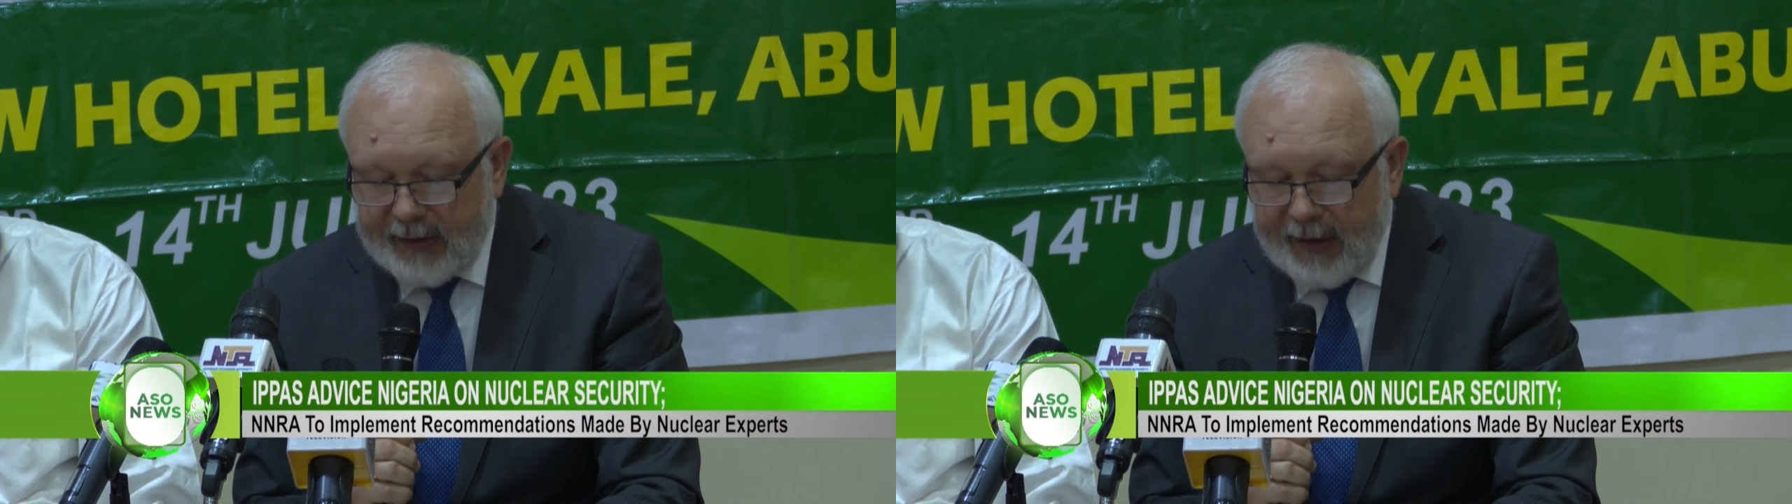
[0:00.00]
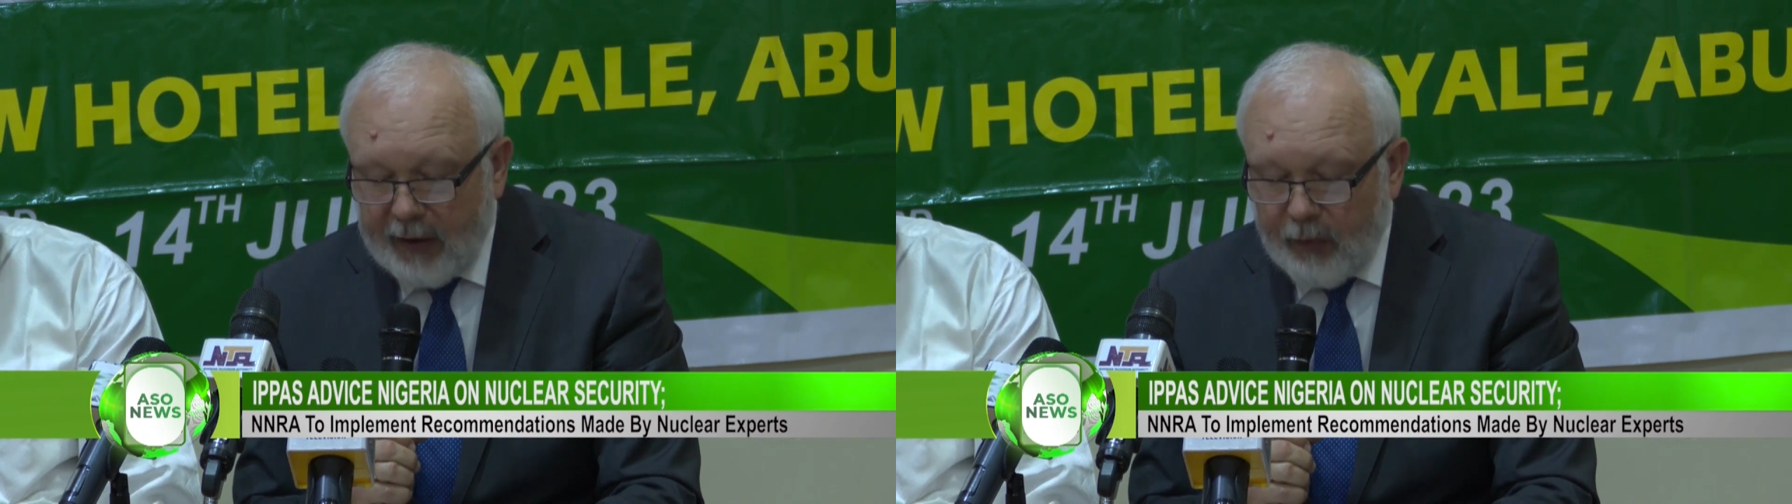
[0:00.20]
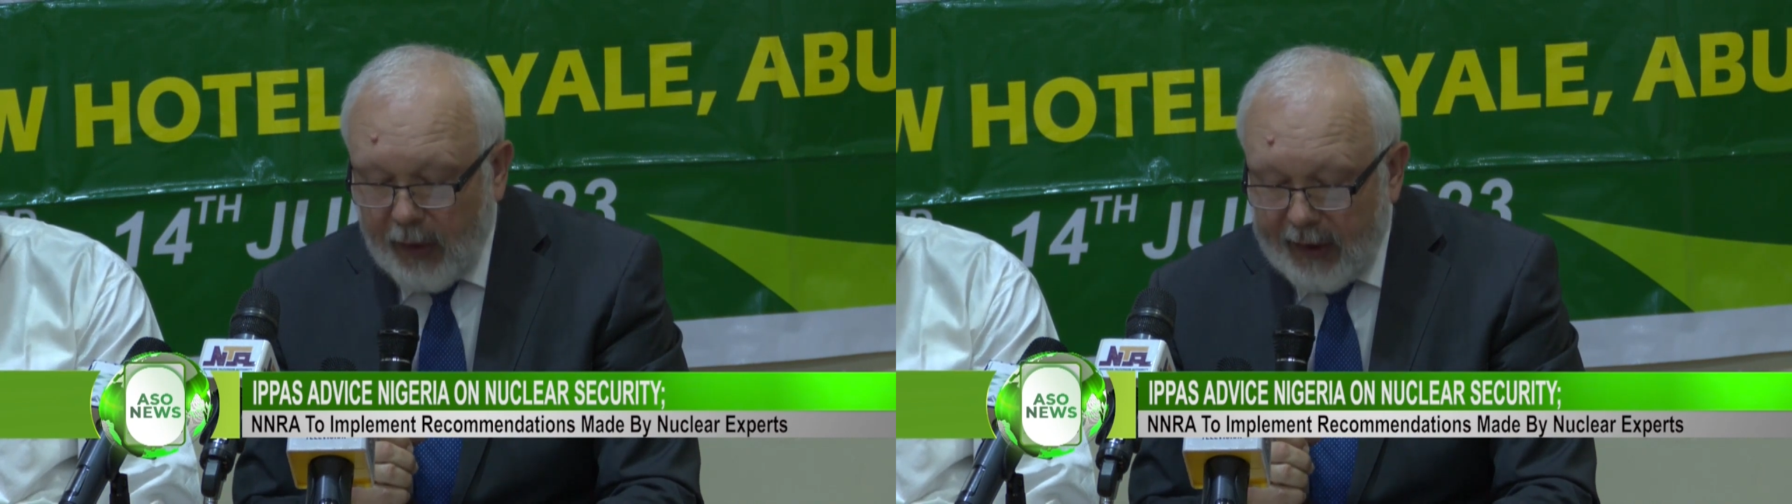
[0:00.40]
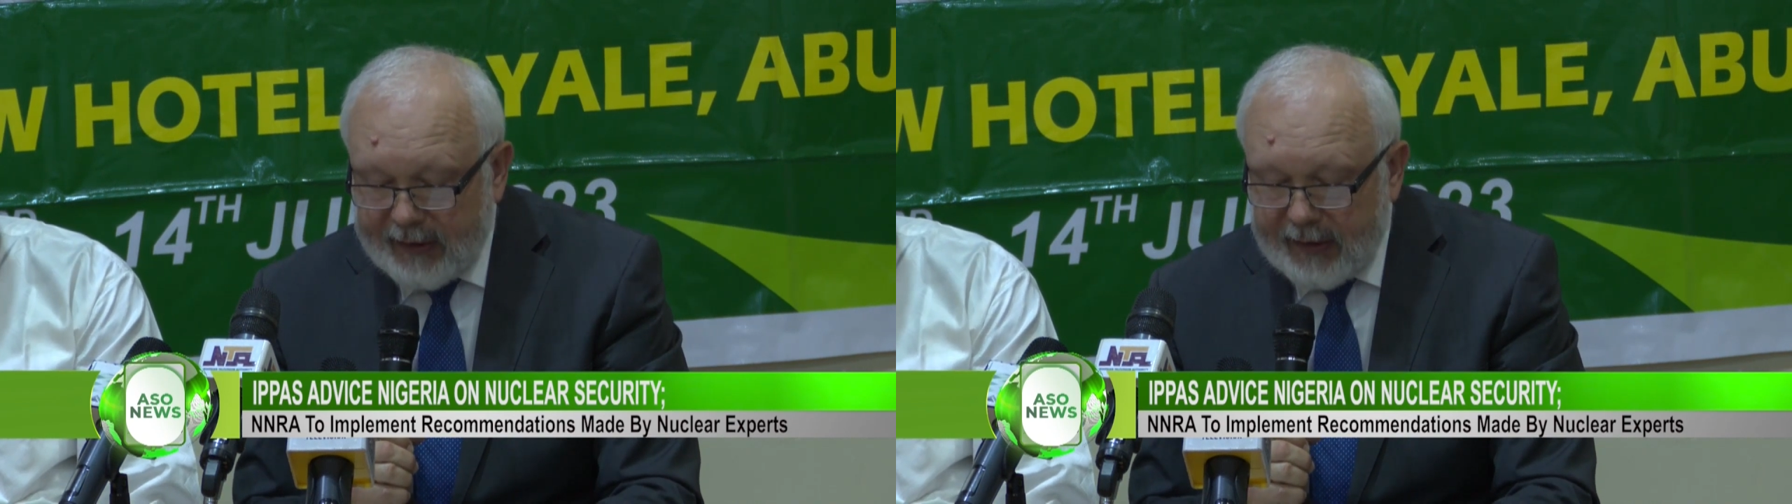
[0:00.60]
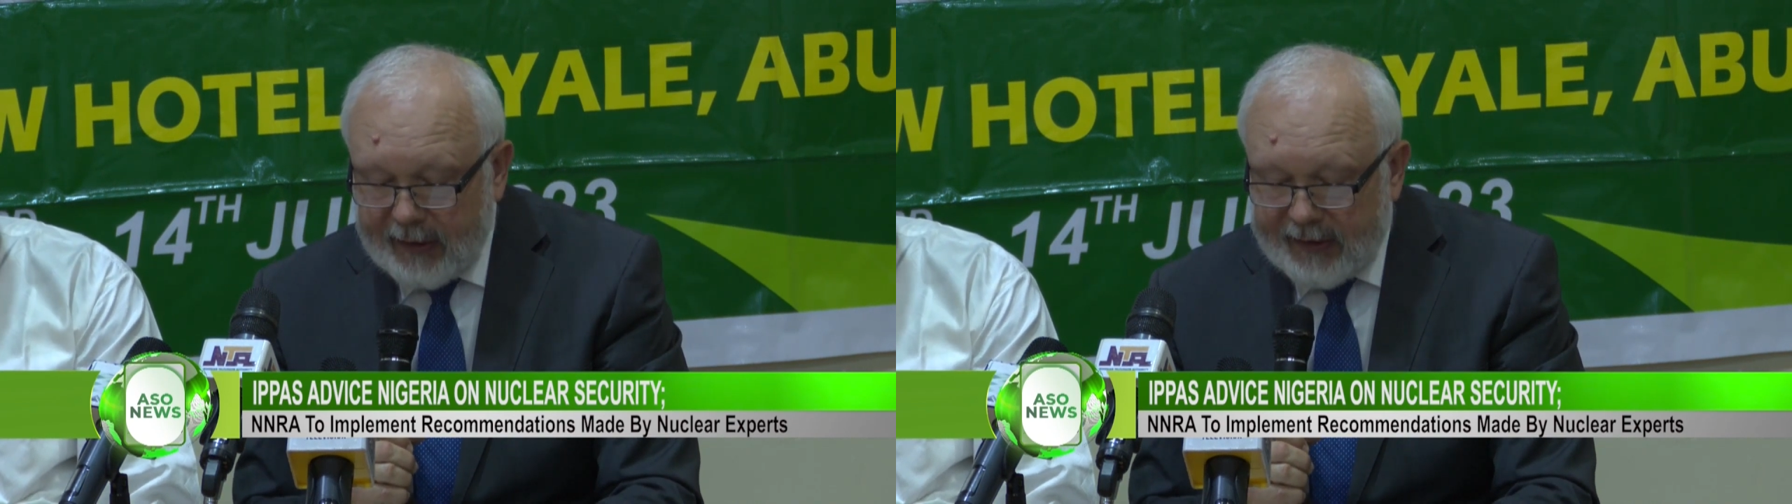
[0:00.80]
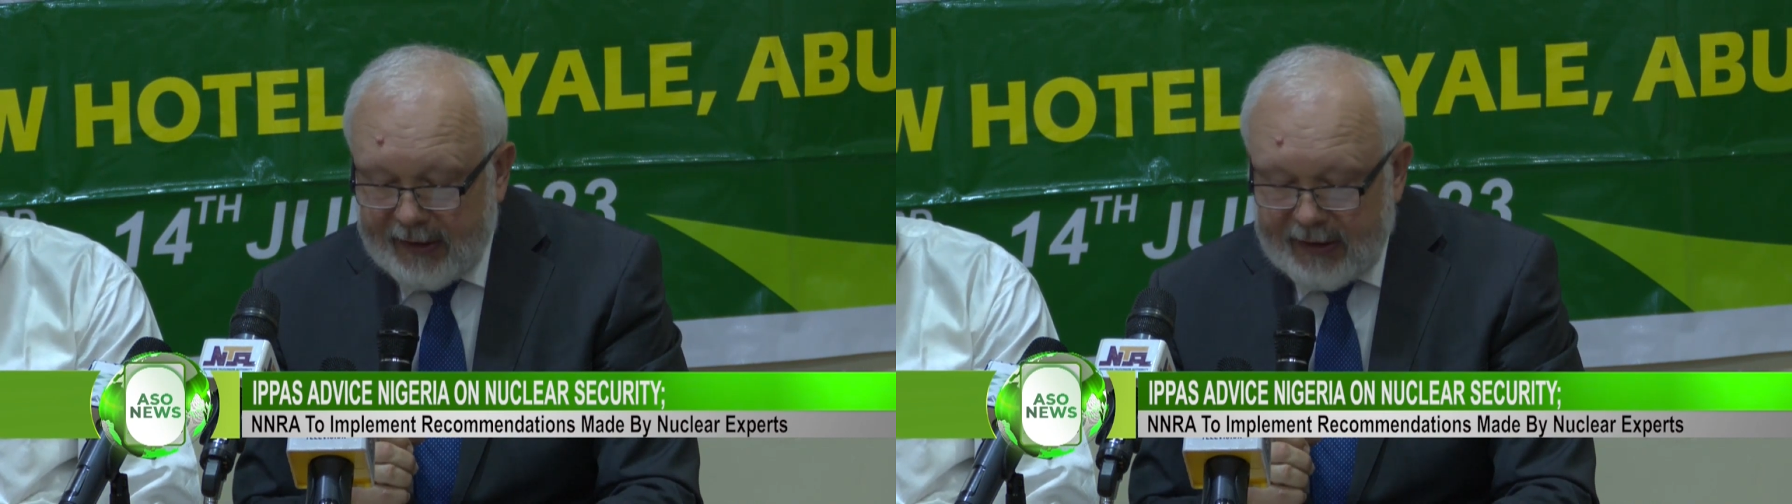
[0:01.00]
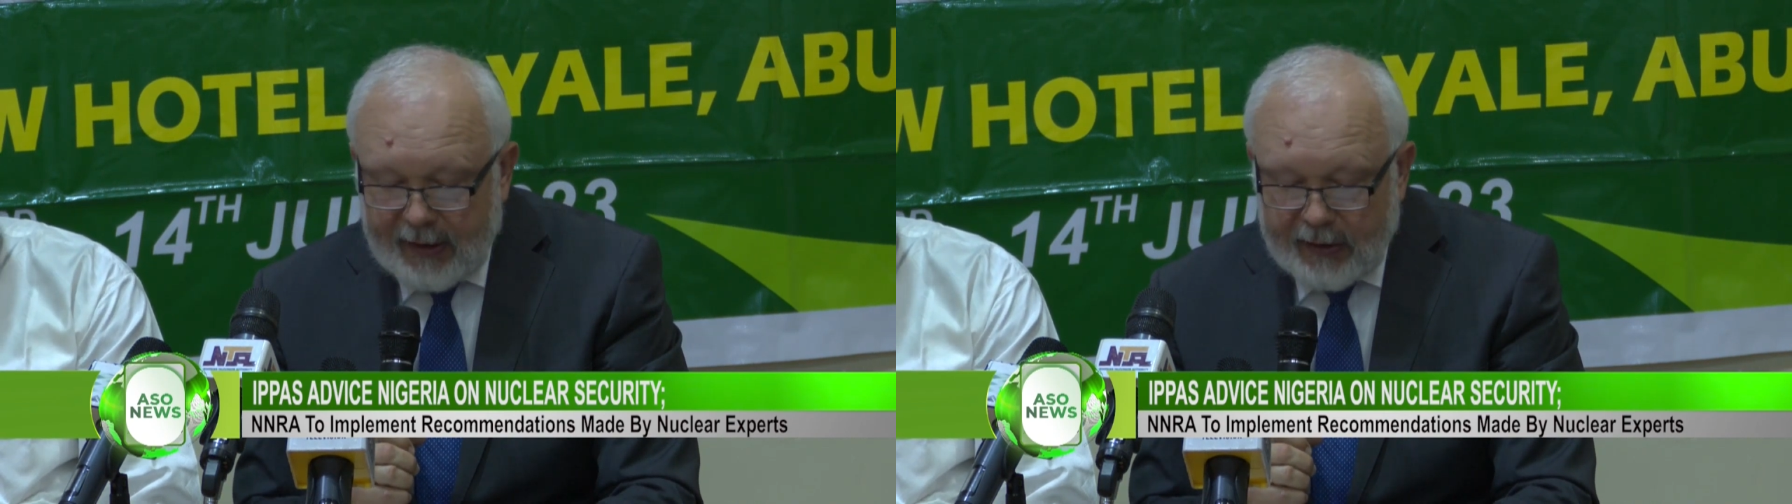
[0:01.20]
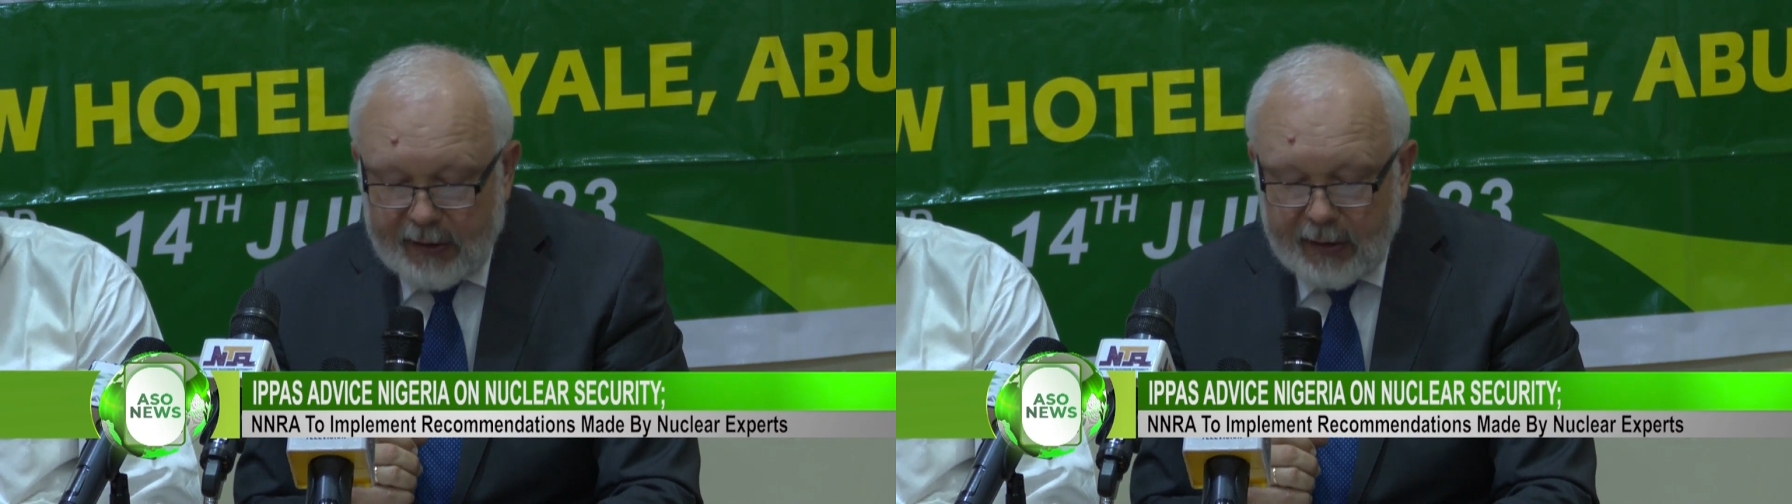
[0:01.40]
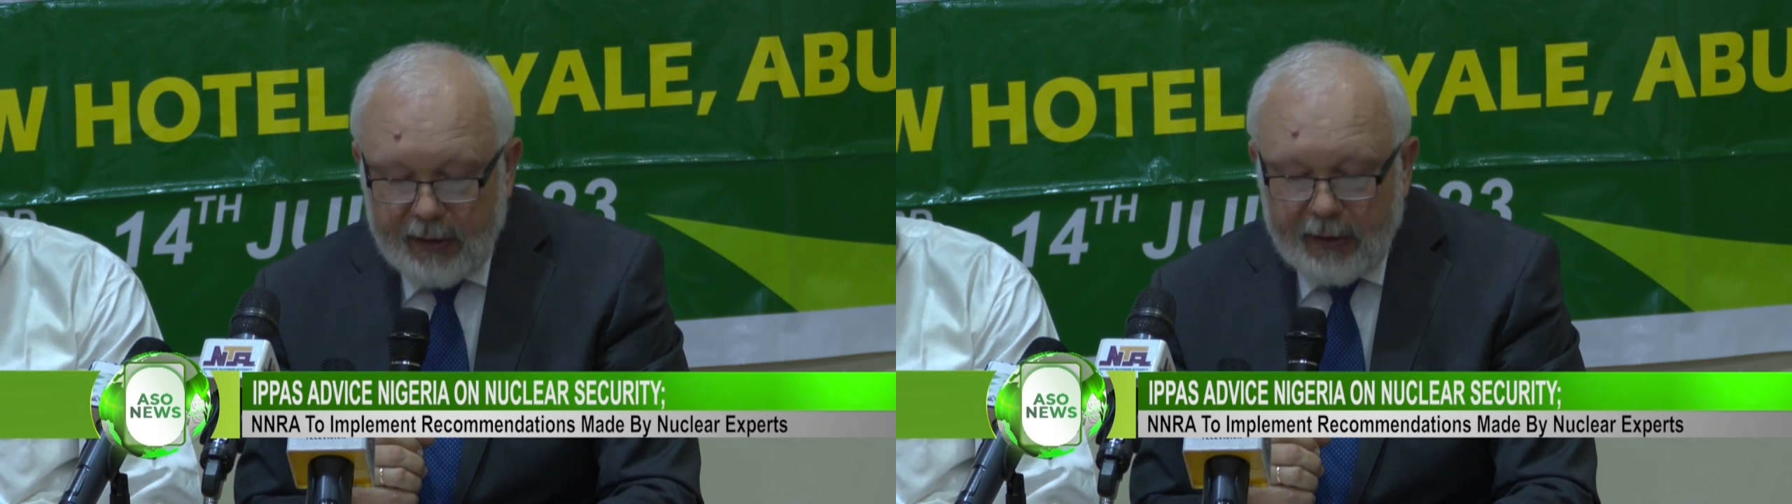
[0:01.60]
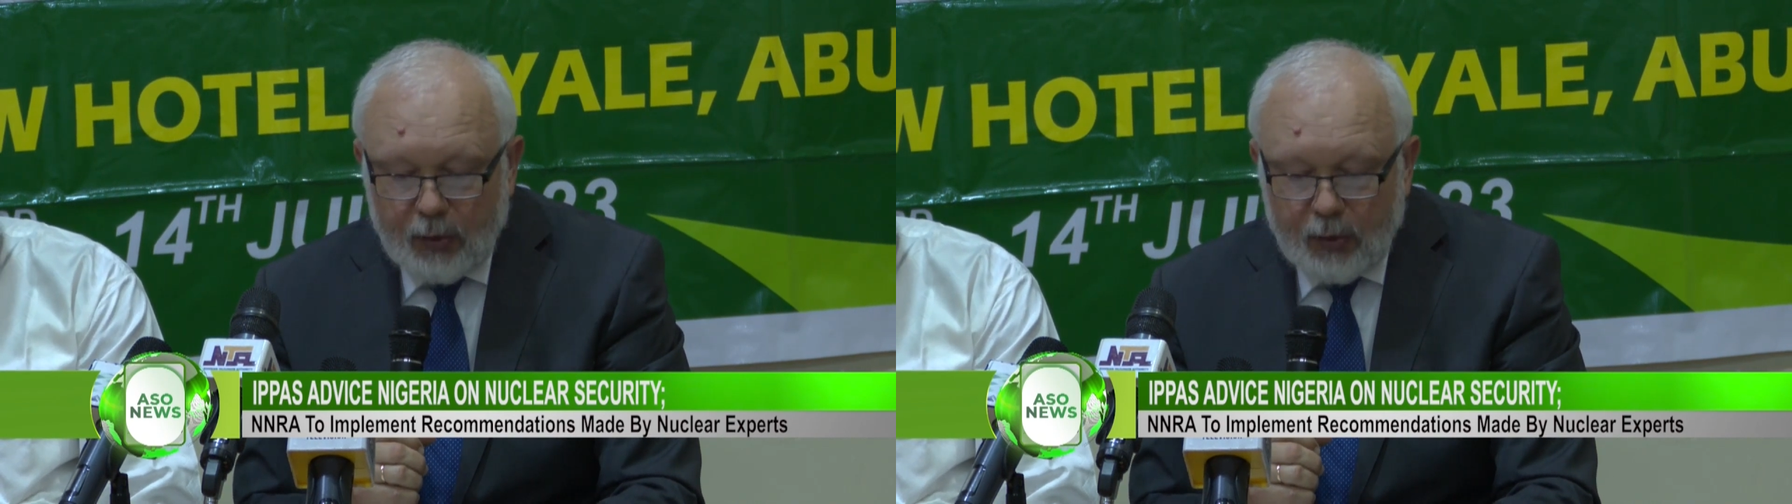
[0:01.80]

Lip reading: steadfast assistance